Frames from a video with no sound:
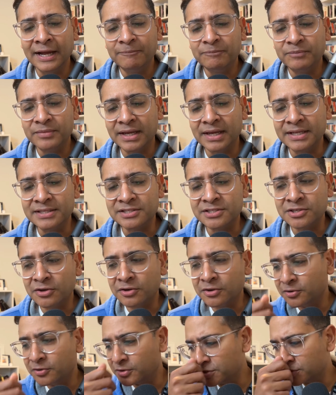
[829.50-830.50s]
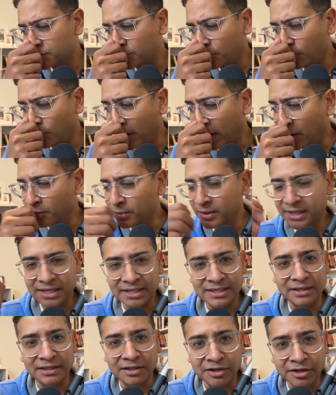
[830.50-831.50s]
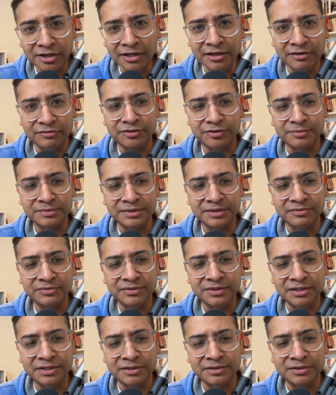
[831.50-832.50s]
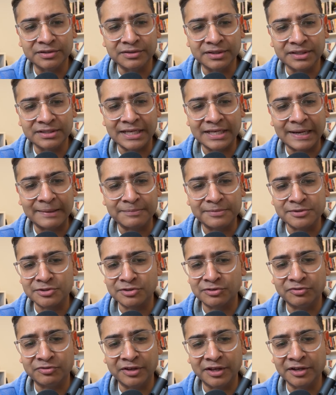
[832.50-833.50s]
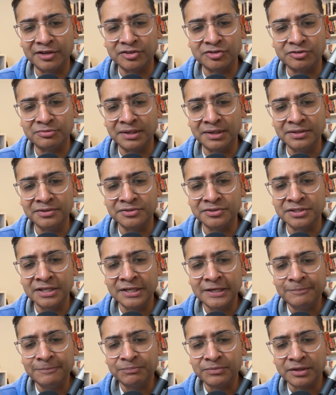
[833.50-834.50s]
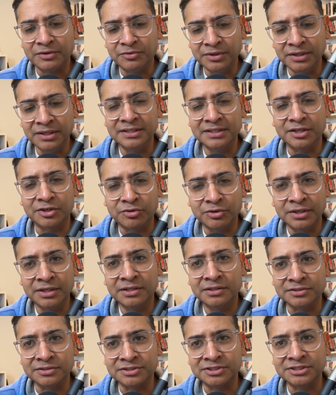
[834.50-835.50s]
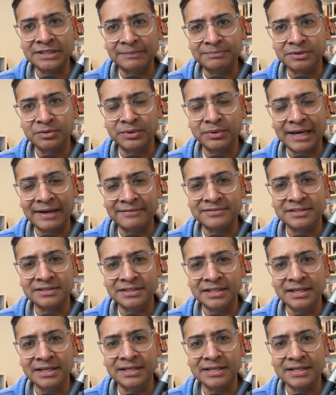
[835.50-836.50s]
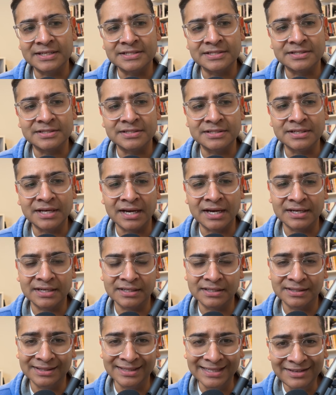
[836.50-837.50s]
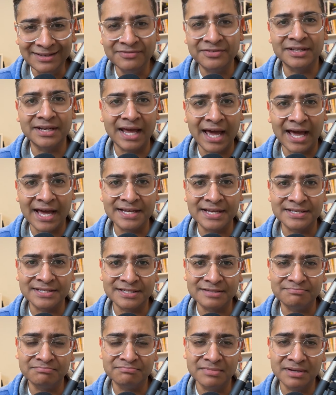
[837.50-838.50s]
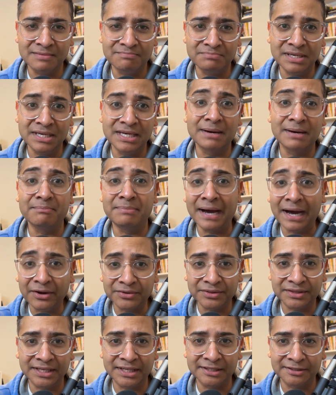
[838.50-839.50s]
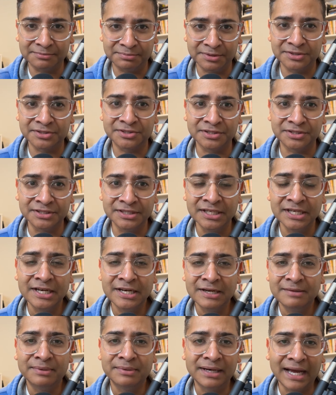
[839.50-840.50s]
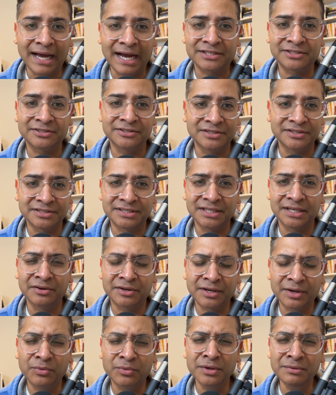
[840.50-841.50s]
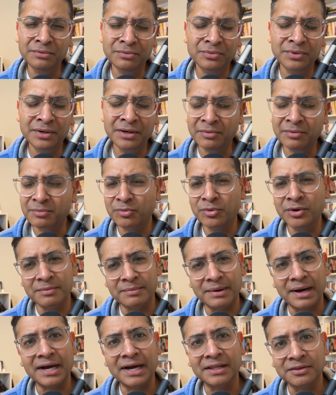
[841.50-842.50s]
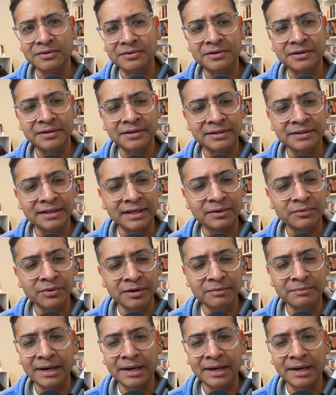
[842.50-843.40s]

And so while we can learn from the examples or failures from others, really the critical step that we have to take is to not leave it as being about the other person, but actually to say, okay, where am I, Lord? Like, where am I